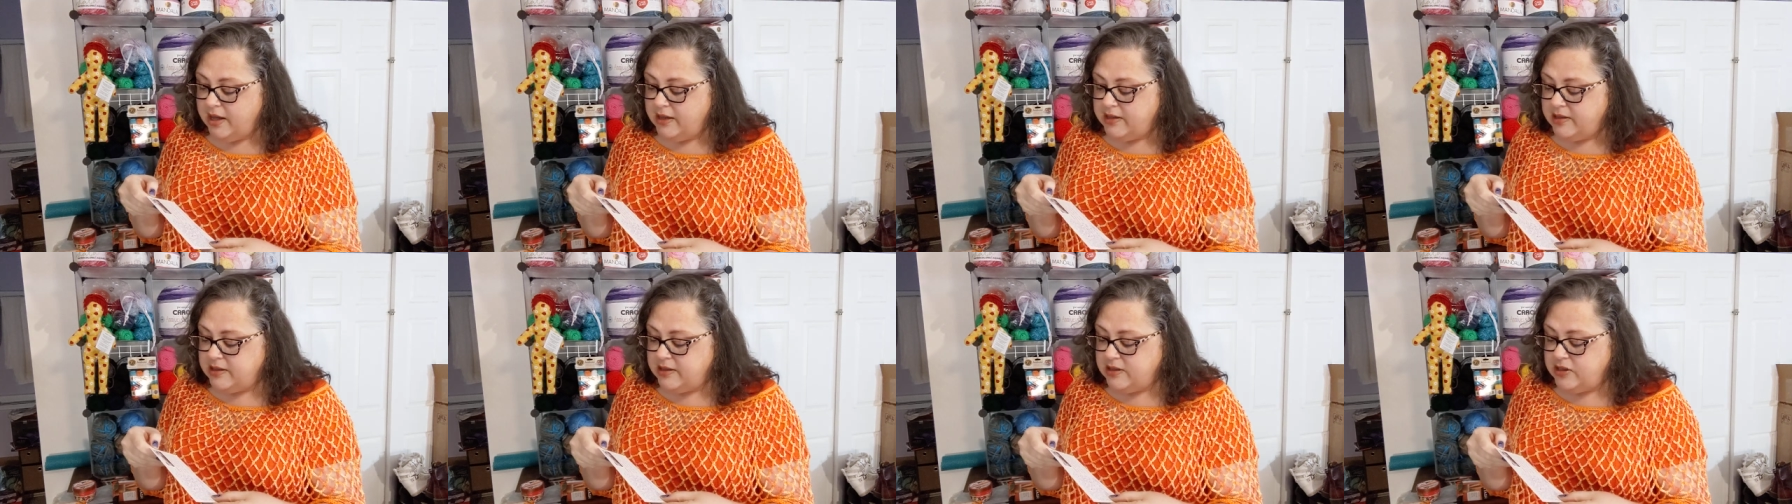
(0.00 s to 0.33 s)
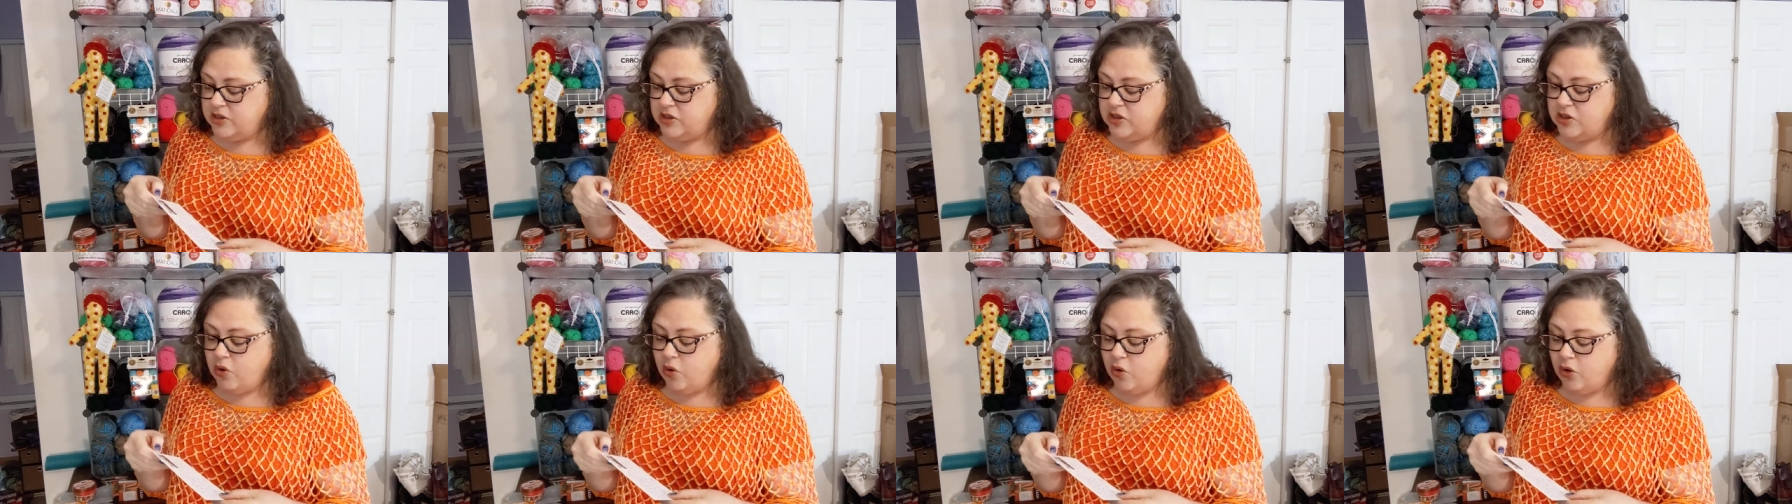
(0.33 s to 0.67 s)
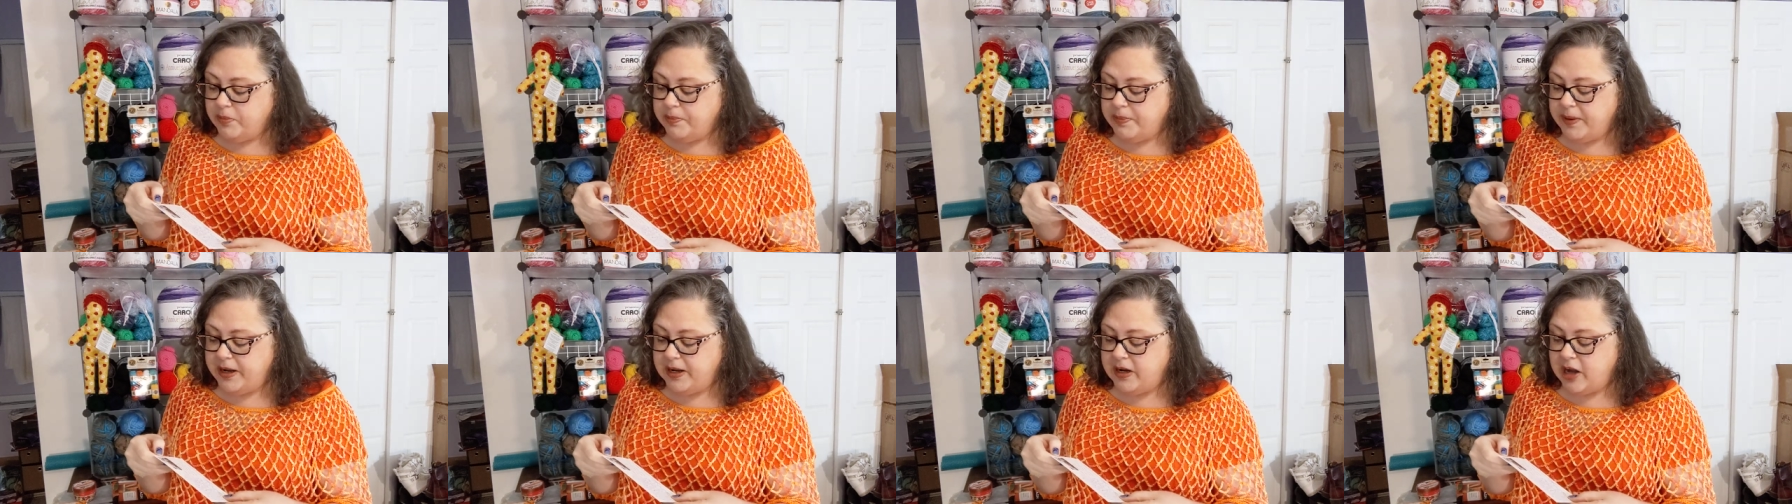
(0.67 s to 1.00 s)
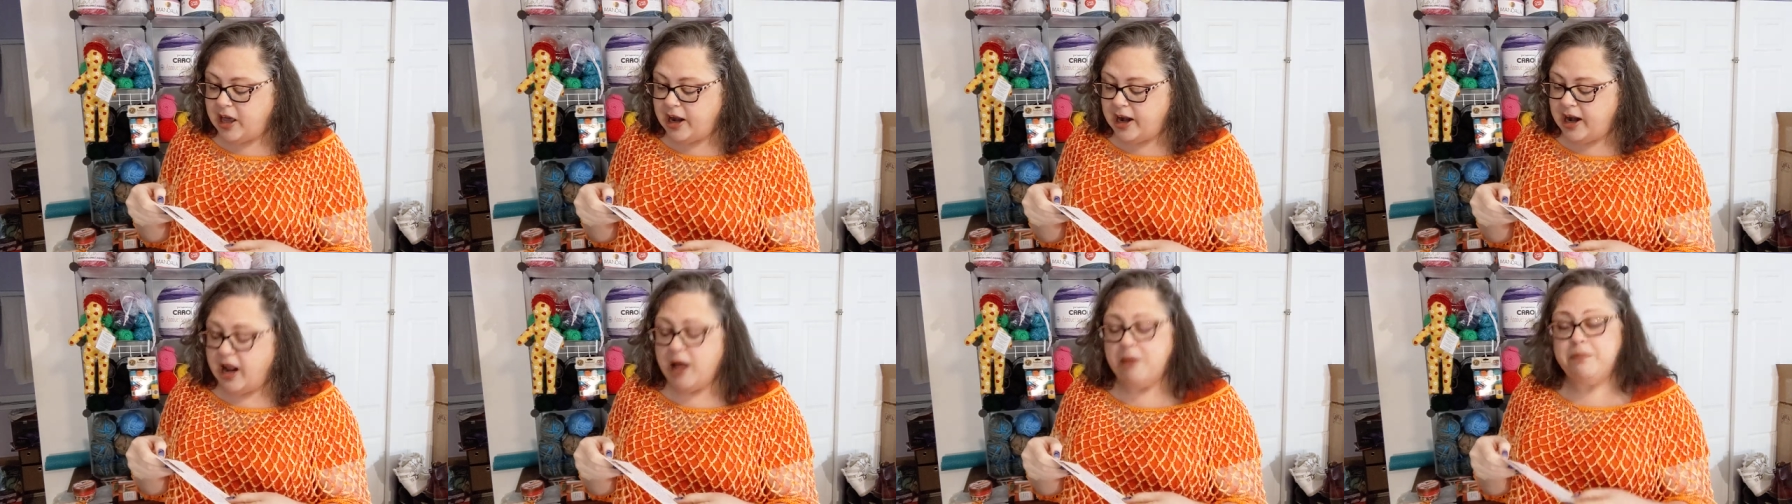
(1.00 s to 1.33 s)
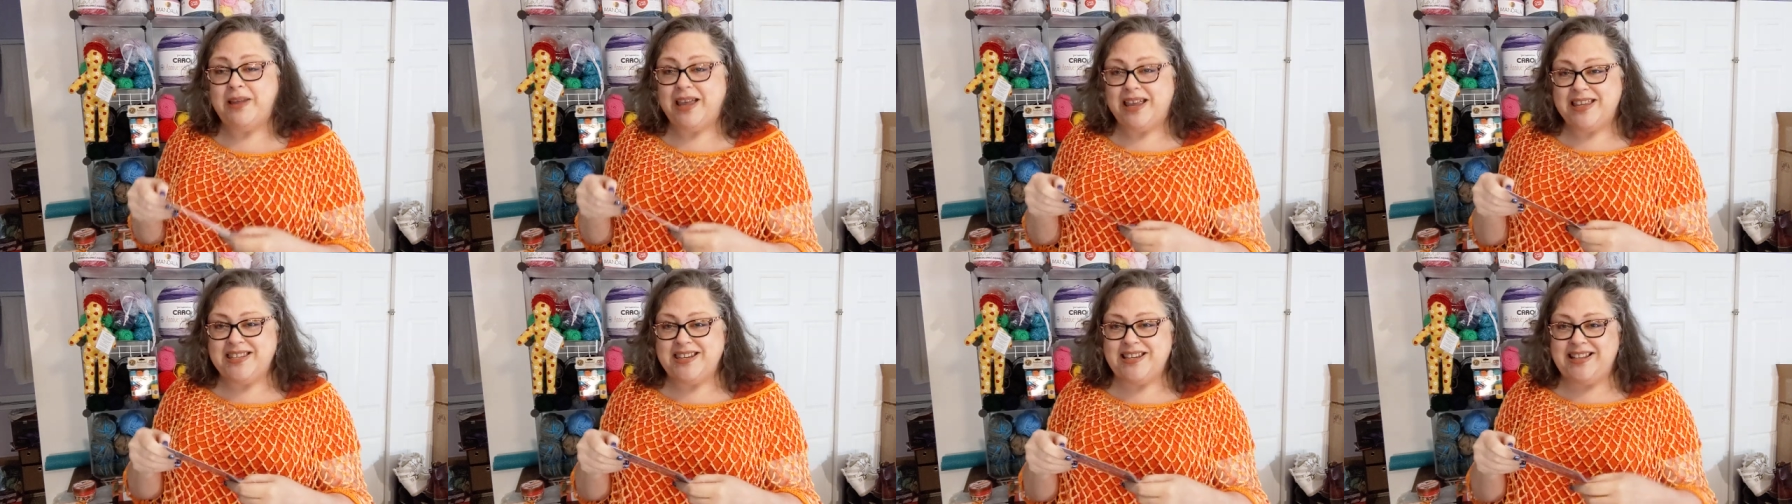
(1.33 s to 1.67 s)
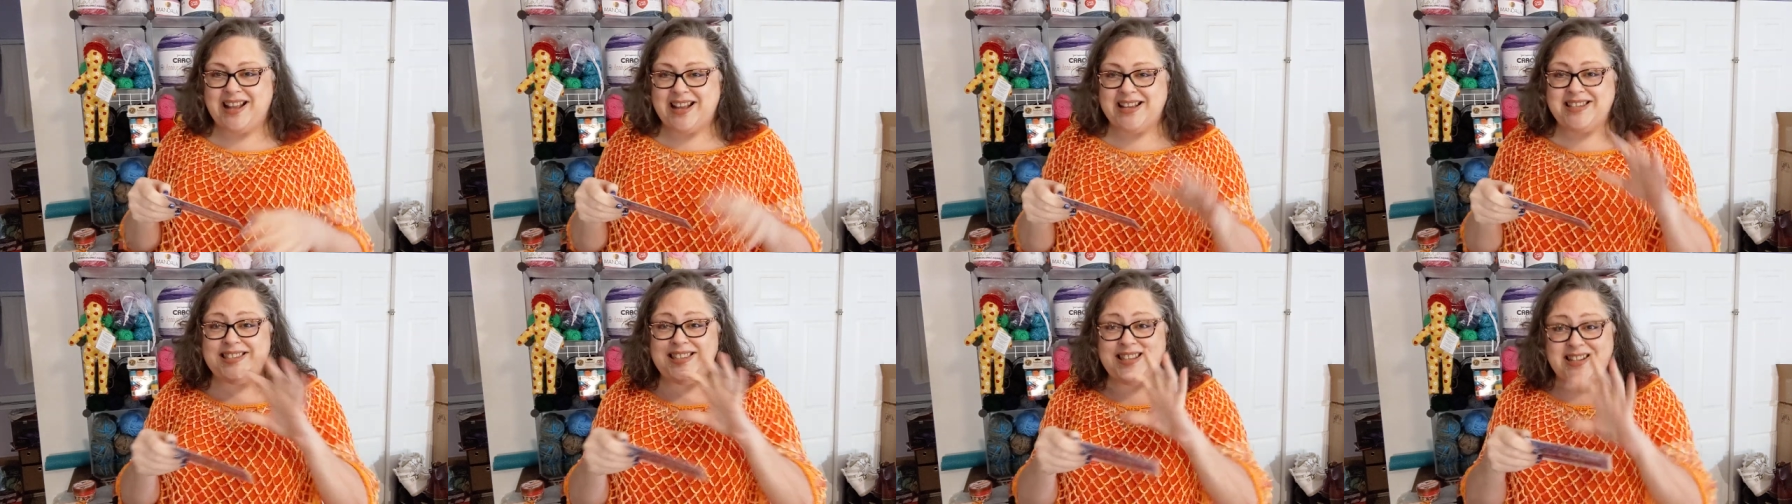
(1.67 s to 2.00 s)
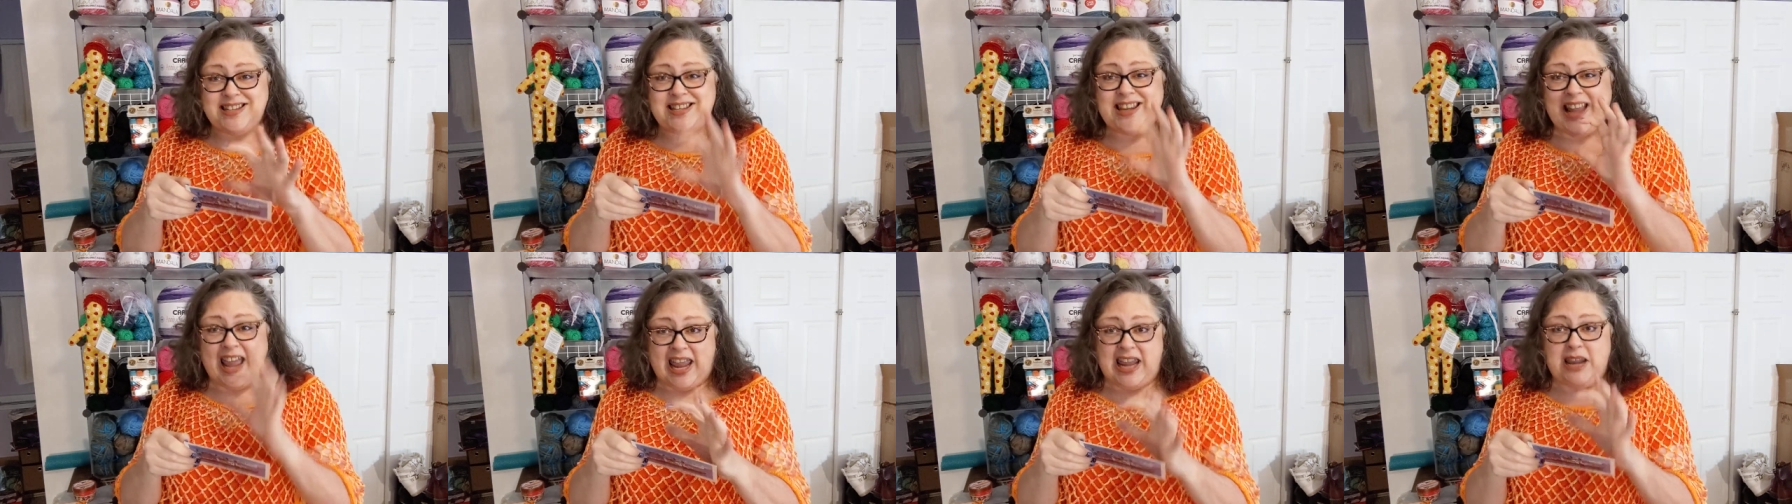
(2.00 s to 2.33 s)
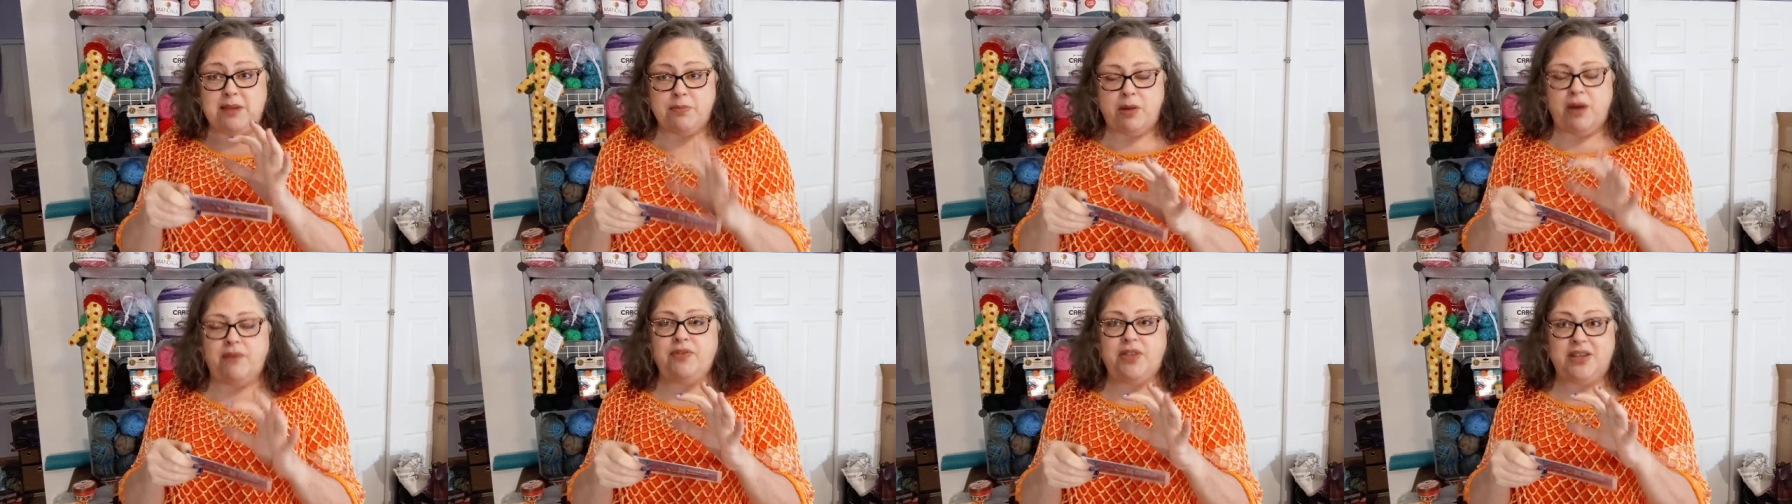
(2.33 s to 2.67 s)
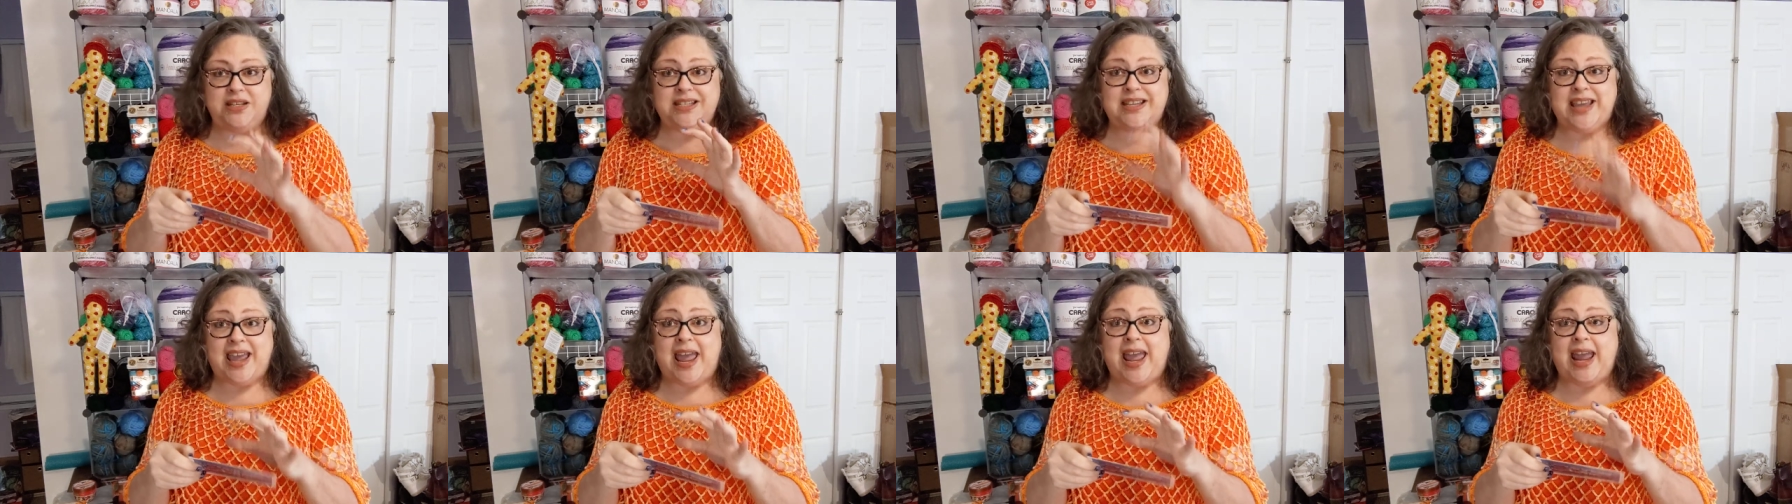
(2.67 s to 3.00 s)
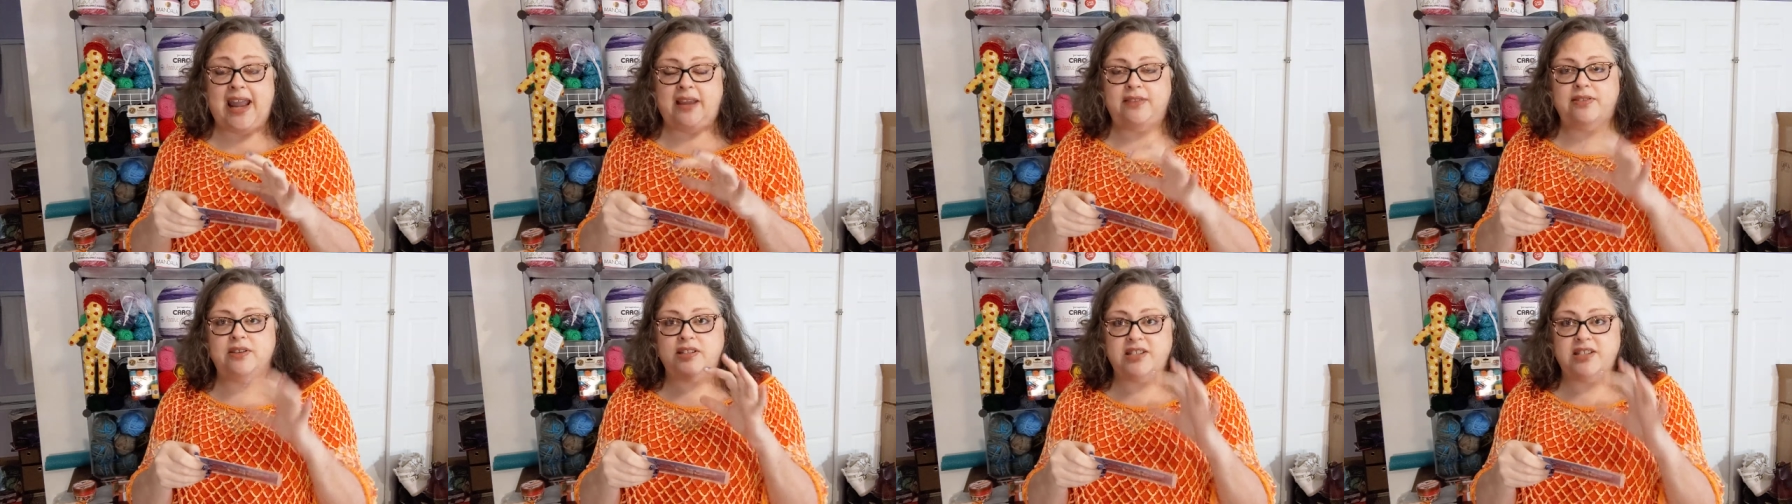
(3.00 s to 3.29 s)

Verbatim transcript: It's a scorpion on it. I'm guessing that's the name of the tank,